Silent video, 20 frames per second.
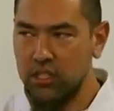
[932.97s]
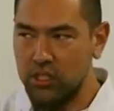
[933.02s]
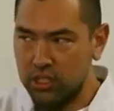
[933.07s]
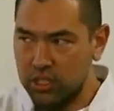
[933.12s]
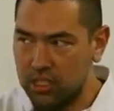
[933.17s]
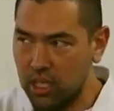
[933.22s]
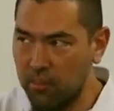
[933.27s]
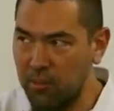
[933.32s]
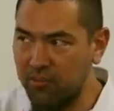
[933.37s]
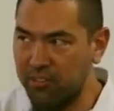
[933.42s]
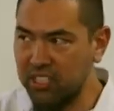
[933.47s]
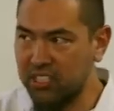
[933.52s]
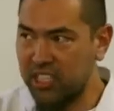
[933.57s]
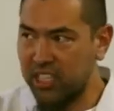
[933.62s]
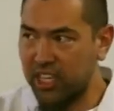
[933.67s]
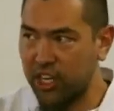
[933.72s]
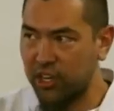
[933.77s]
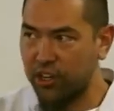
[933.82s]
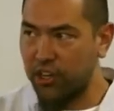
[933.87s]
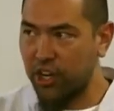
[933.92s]
Some of
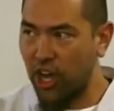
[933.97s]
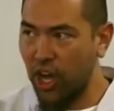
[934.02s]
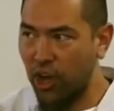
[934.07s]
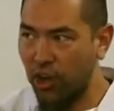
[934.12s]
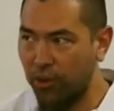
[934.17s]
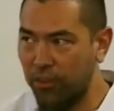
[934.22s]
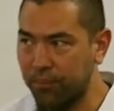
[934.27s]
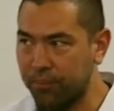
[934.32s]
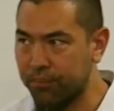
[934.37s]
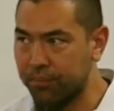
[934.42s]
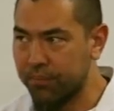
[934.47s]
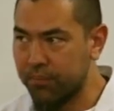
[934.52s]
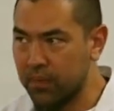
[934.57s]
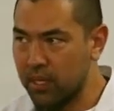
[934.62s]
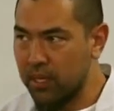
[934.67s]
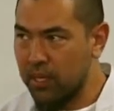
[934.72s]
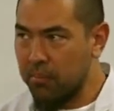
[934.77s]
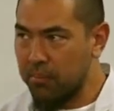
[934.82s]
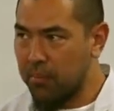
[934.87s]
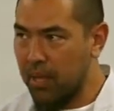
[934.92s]
us here know.
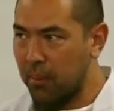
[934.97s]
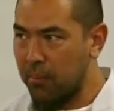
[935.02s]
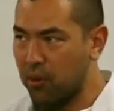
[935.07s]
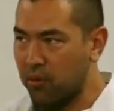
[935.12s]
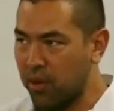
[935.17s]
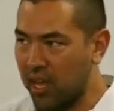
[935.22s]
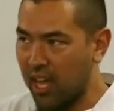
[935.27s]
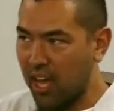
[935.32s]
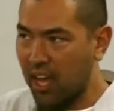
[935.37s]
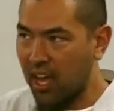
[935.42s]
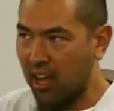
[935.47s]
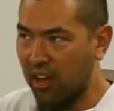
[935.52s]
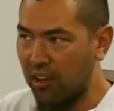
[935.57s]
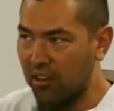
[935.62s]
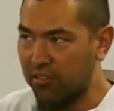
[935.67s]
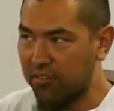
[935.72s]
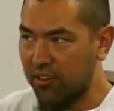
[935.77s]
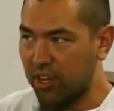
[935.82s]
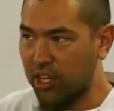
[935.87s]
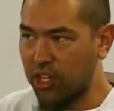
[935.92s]
Maybe we
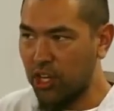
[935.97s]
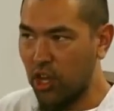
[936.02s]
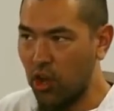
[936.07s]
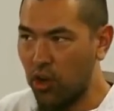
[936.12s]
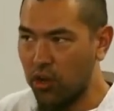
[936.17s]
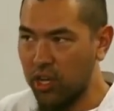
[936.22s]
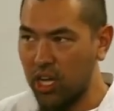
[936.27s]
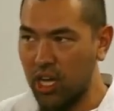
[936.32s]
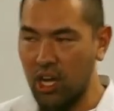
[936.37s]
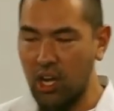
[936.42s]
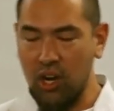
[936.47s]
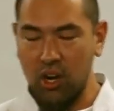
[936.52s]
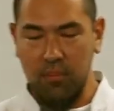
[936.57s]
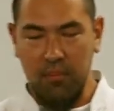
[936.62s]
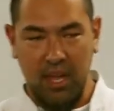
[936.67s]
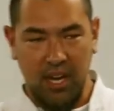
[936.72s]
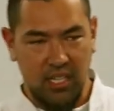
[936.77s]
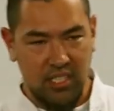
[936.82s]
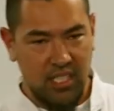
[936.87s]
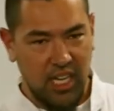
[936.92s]
have a yoga or
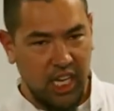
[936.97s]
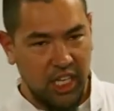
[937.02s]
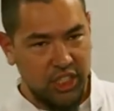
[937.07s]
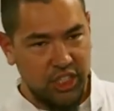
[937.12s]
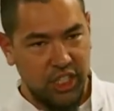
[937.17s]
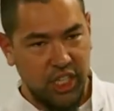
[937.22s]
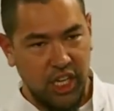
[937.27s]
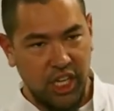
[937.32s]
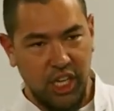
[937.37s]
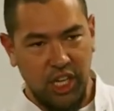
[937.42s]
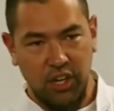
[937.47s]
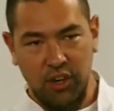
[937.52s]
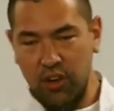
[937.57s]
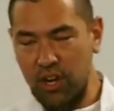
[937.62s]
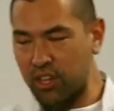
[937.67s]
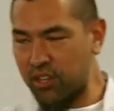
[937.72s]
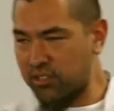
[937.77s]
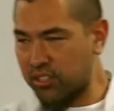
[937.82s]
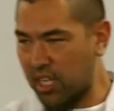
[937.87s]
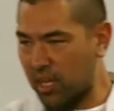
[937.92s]
a meditation
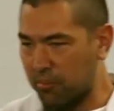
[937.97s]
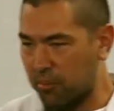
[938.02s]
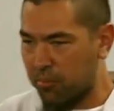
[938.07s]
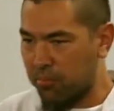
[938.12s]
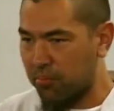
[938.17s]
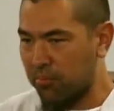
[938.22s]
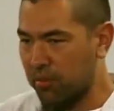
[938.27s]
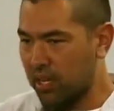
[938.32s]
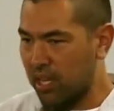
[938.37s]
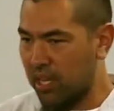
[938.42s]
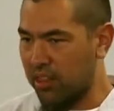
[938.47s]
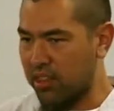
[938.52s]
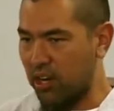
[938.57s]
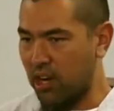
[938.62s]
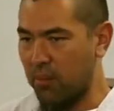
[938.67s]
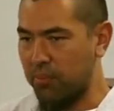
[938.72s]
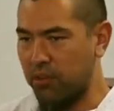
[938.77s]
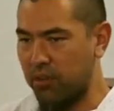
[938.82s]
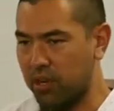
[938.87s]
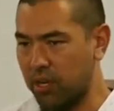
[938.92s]
or other type of
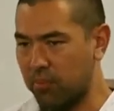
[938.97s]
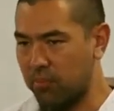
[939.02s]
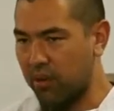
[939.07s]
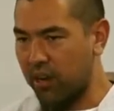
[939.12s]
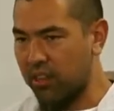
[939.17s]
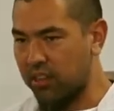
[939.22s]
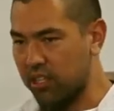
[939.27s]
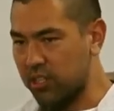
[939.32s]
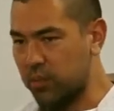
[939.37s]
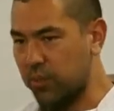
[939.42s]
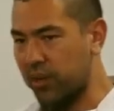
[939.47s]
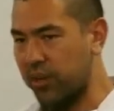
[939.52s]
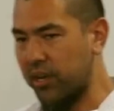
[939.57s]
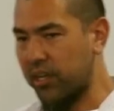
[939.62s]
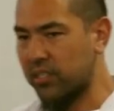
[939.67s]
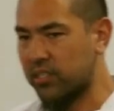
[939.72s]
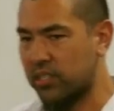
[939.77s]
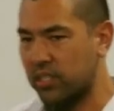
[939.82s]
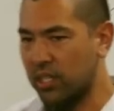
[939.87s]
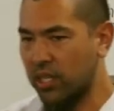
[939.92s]
therapeutic breath
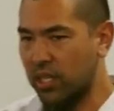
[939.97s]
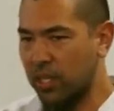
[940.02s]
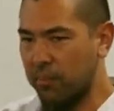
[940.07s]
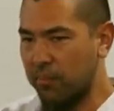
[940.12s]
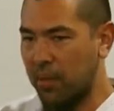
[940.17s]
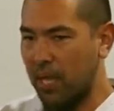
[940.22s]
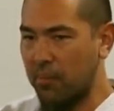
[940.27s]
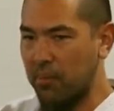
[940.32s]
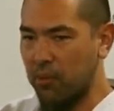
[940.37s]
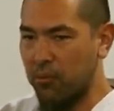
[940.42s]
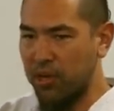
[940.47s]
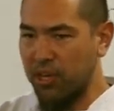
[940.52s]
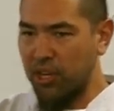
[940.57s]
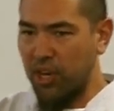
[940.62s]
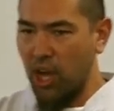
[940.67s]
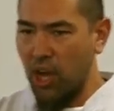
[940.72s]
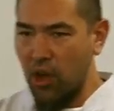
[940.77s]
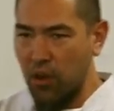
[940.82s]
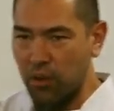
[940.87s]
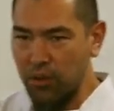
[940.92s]
experience. Maybe we
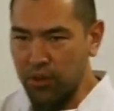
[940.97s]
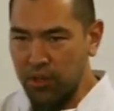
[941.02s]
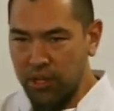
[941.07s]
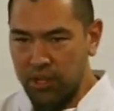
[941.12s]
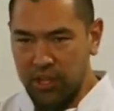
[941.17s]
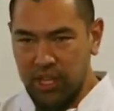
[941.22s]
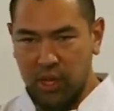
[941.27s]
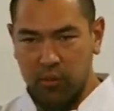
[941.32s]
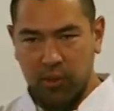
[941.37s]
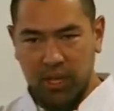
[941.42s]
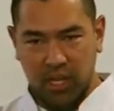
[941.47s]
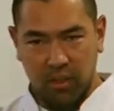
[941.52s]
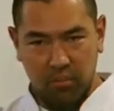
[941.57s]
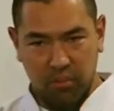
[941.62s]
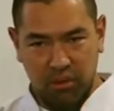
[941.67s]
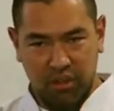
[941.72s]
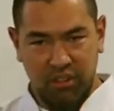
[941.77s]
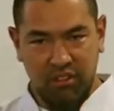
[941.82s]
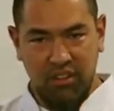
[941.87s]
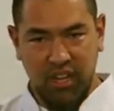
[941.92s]
know that we
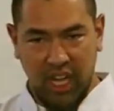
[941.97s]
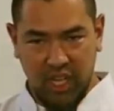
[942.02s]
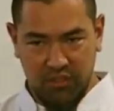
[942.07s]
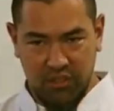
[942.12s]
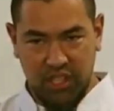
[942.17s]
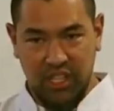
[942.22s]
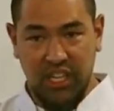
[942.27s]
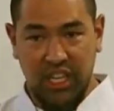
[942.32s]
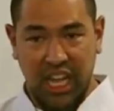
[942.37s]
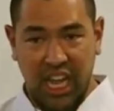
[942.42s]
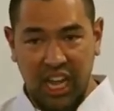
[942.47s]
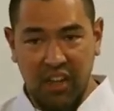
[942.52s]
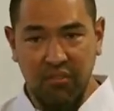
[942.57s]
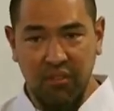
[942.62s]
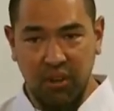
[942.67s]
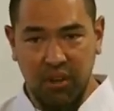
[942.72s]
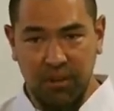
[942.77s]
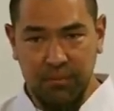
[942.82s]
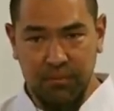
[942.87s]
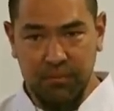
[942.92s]
can breathe down to the
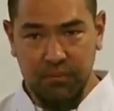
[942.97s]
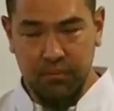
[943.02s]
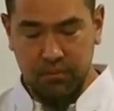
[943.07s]
navel.